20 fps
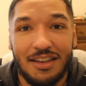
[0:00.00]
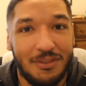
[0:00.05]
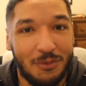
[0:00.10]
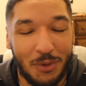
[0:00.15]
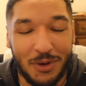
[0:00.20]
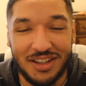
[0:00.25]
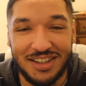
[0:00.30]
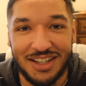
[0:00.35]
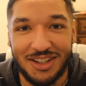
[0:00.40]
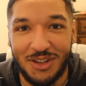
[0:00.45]

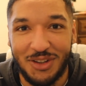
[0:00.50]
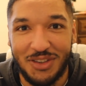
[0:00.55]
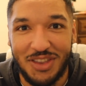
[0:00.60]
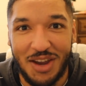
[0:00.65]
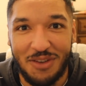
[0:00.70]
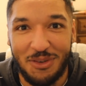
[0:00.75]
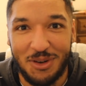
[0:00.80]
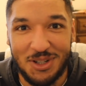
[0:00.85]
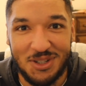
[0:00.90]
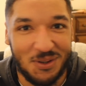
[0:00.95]
We're going to take a look at the
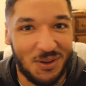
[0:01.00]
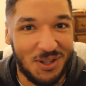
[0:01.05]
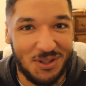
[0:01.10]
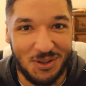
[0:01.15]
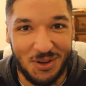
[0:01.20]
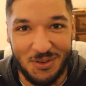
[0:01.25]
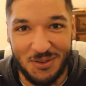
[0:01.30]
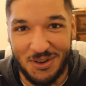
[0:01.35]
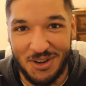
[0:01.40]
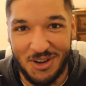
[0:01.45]
F1
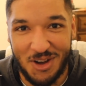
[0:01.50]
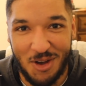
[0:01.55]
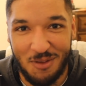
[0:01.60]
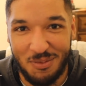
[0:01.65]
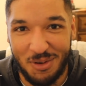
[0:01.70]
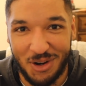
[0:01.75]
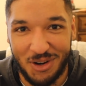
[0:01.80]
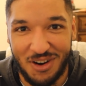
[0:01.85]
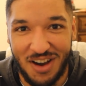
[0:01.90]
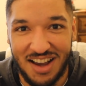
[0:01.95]
2021
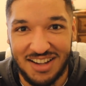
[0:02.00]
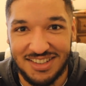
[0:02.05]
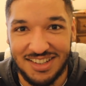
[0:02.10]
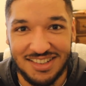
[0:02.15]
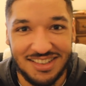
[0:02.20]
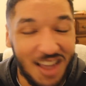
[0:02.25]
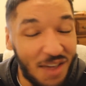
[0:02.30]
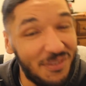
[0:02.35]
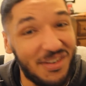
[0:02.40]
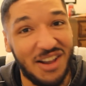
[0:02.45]
onboard
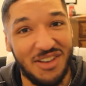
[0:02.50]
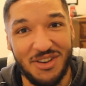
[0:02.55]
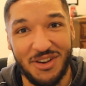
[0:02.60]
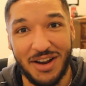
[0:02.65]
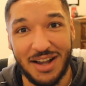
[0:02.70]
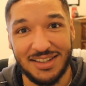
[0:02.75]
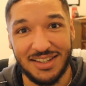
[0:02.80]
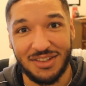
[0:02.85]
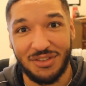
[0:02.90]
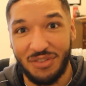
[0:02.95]
crashes. Let me know your
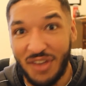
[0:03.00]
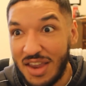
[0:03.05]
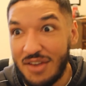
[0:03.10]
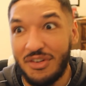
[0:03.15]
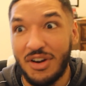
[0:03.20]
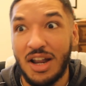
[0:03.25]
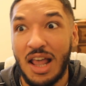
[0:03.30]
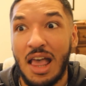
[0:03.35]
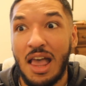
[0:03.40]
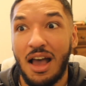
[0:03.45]
guys'
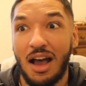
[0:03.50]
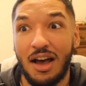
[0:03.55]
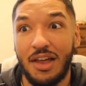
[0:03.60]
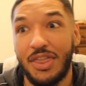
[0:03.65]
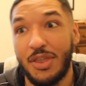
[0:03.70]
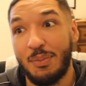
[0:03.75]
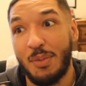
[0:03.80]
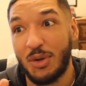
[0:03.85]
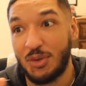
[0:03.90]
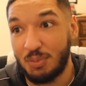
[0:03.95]
favorite,
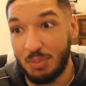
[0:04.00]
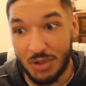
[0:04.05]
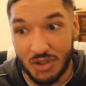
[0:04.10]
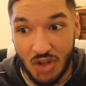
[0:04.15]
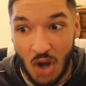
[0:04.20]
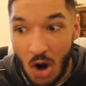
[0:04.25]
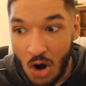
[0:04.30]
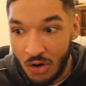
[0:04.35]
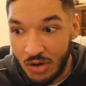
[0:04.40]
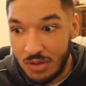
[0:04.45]
the most
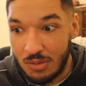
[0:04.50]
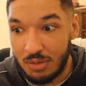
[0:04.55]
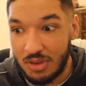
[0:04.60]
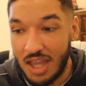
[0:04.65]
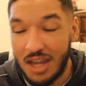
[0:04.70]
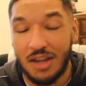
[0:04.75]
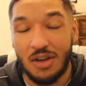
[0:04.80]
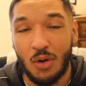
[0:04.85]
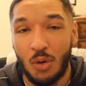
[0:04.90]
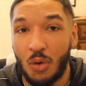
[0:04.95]
bizarre you
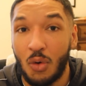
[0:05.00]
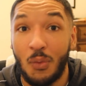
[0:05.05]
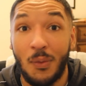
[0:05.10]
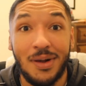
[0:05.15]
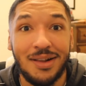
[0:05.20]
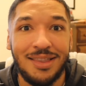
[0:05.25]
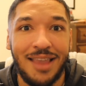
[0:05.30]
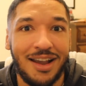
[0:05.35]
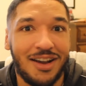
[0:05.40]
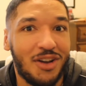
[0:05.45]
think, or
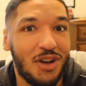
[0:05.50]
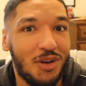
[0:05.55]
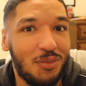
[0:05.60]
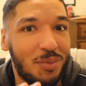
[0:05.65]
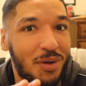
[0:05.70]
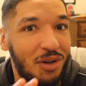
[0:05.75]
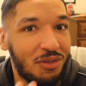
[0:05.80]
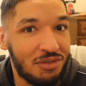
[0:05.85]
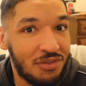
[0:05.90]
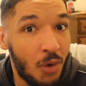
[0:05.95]
one that could have
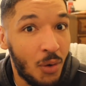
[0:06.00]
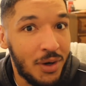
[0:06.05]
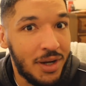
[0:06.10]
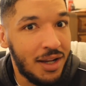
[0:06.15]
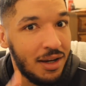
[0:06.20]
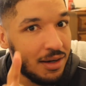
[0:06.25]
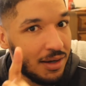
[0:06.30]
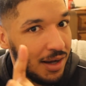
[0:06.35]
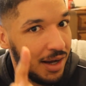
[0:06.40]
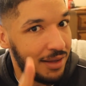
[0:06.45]
been
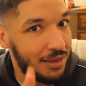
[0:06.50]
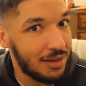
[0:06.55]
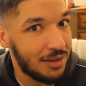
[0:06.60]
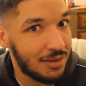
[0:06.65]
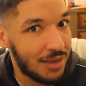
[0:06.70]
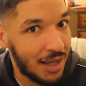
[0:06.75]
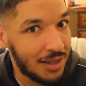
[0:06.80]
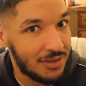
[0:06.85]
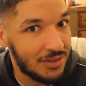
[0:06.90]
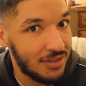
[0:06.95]
avoided. I
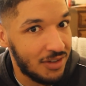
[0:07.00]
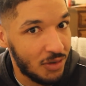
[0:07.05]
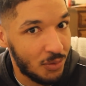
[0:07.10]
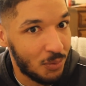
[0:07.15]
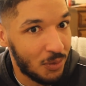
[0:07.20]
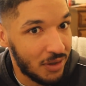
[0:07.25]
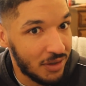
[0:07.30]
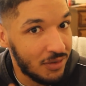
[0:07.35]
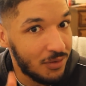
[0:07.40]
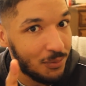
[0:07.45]
think that's a good
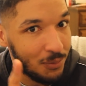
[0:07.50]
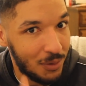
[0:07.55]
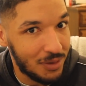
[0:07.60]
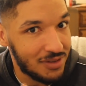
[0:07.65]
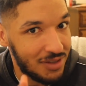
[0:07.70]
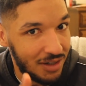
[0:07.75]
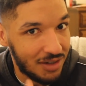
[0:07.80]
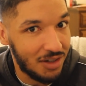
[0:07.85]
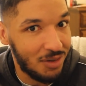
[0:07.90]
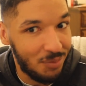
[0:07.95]
one.
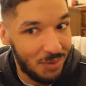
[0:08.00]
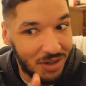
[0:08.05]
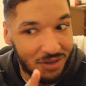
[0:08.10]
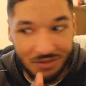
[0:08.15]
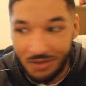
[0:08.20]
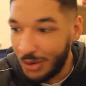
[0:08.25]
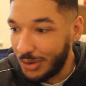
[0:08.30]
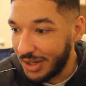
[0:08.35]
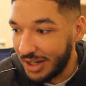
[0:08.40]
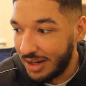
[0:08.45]
Ones that could have been
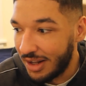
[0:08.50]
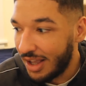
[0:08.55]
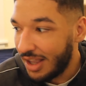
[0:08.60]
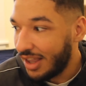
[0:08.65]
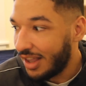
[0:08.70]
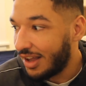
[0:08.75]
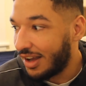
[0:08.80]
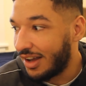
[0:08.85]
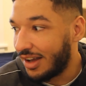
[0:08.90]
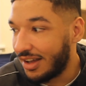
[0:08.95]
avoided
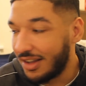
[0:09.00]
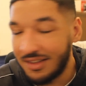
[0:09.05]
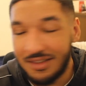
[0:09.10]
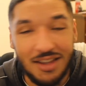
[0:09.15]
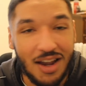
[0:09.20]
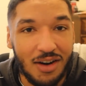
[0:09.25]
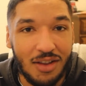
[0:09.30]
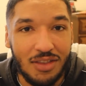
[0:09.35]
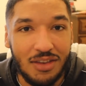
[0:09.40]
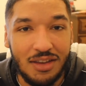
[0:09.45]

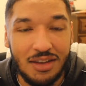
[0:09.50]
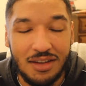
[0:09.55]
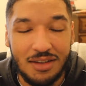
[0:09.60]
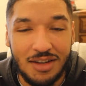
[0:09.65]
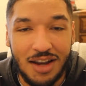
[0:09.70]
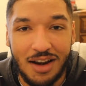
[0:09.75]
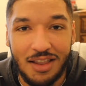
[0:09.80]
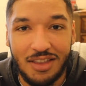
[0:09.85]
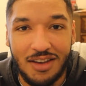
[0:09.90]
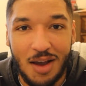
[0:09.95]
down
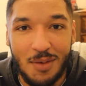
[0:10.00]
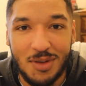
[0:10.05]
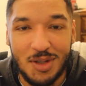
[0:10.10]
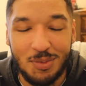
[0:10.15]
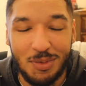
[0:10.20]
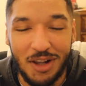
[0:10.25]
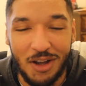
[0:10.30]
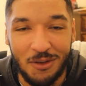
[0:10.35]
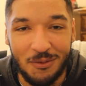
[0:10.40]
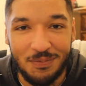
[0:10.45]
in the
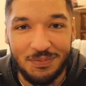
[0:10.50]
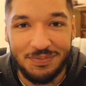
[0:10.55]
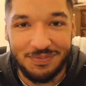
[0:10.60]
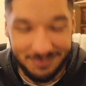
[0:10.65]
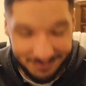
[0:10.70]
comments below.